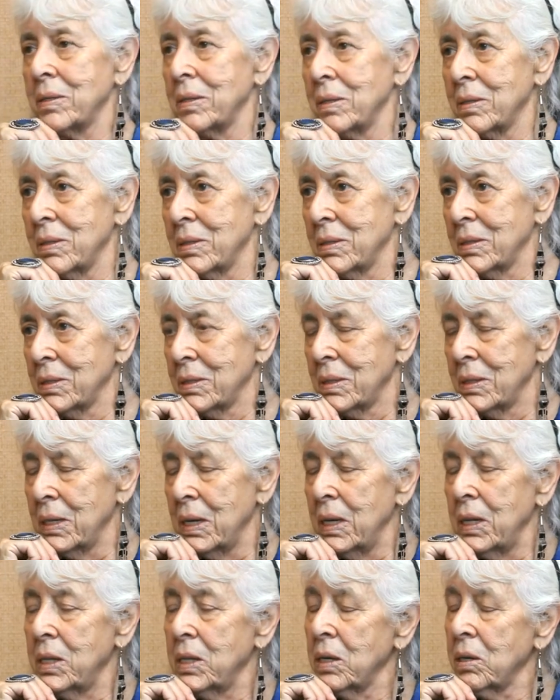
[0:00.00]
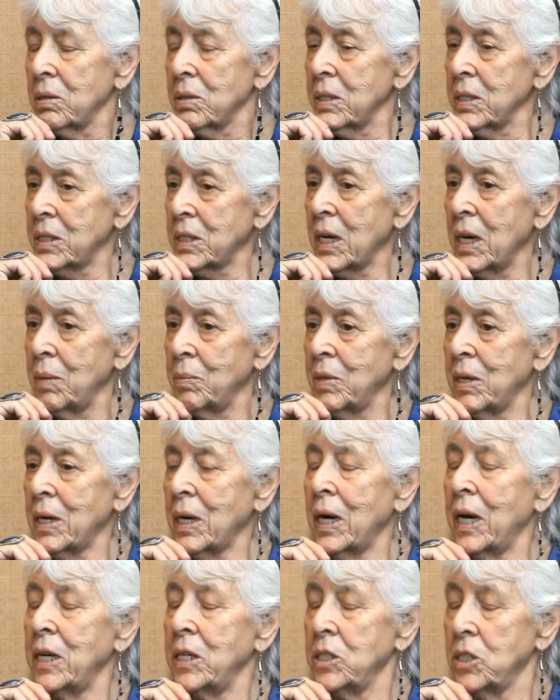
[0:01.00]
That's great. The only time that
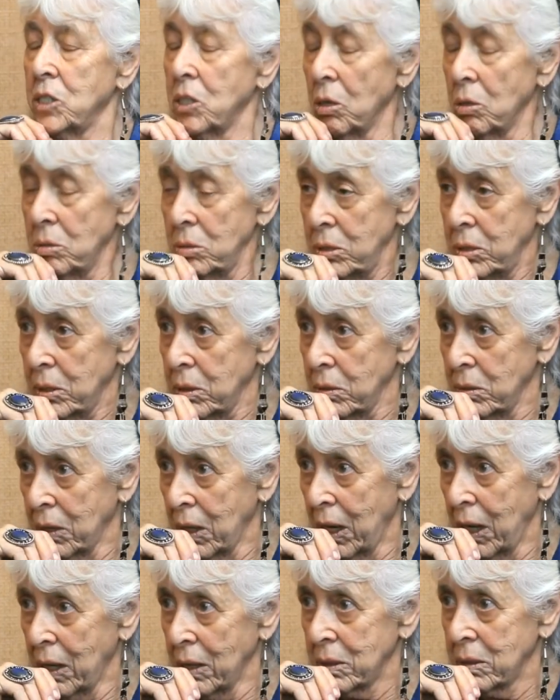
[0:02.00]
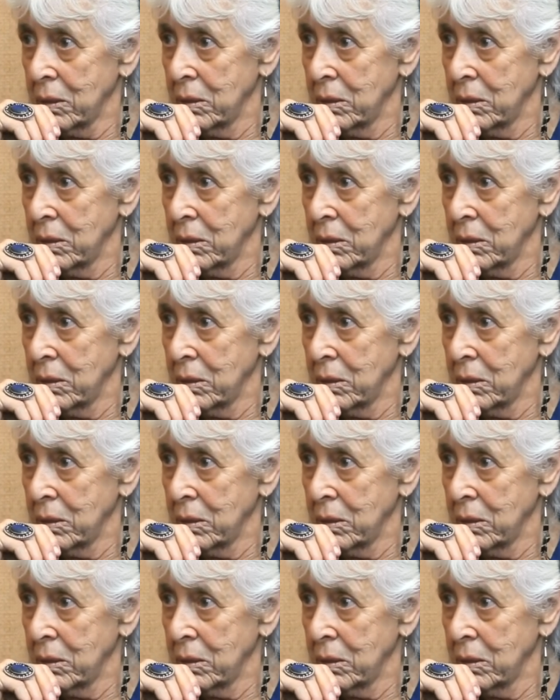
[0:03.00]
I don't do that,